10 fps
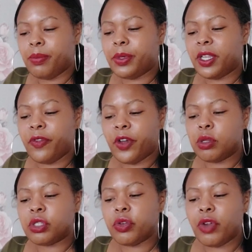somebody
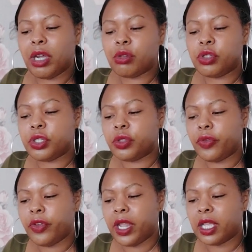false around you. You
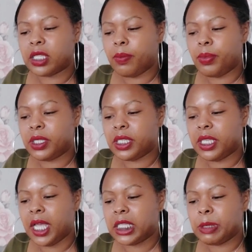feel like
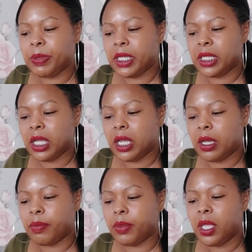somebody has been,
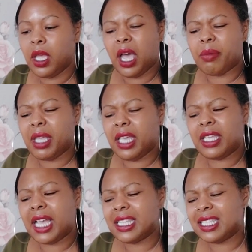I'm
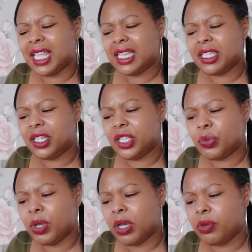getting gaslighting as
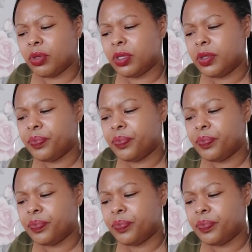well.